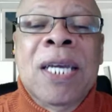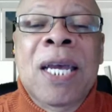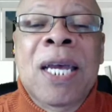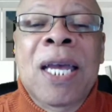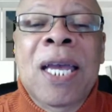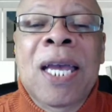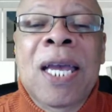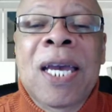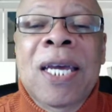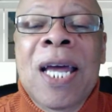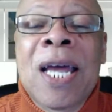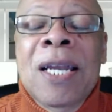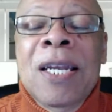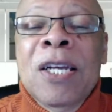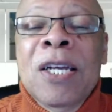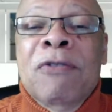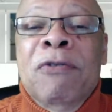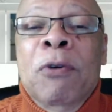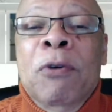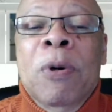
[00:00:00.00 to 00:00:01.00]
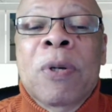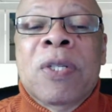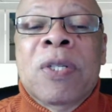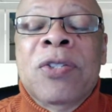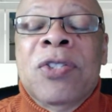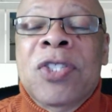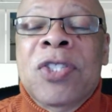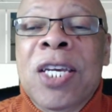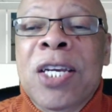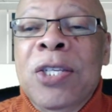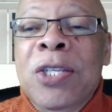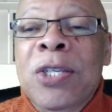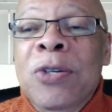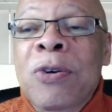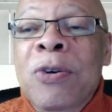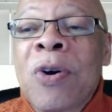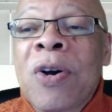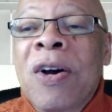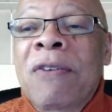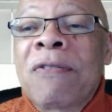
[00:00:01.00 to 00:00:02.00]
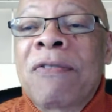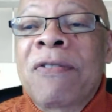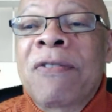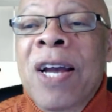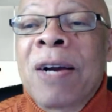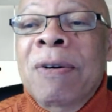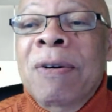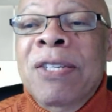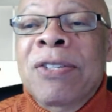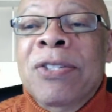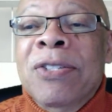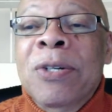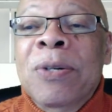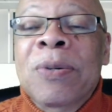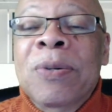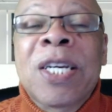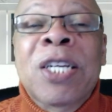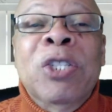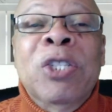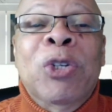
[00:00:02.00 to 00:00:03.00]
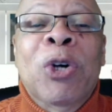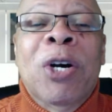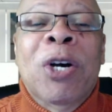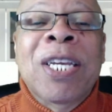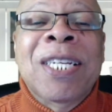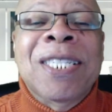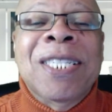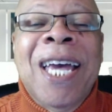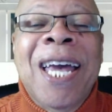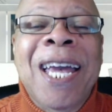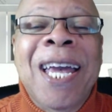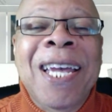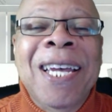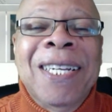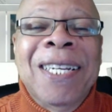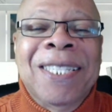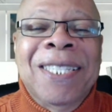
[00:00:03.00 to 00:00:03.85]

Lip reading: And I look forward to seeing you very soon. Enjoy your day.